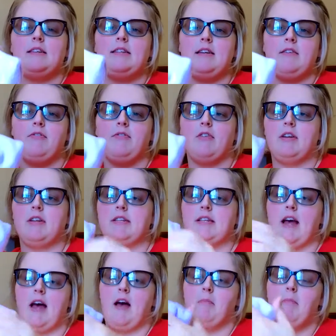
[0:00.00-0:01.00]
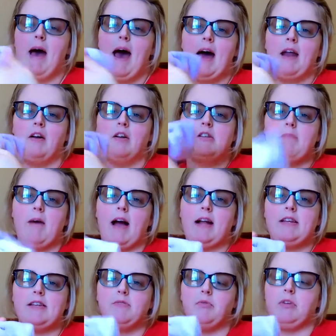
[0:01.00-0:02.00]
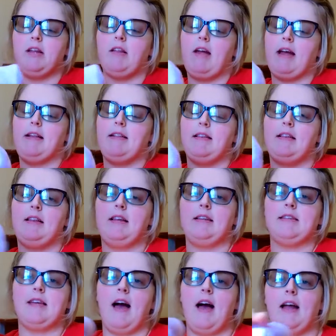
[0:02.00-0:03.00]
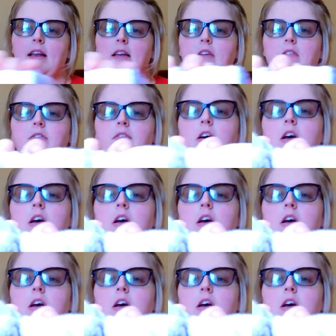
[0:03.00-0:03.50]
different um, patterns, but I just really like this kind of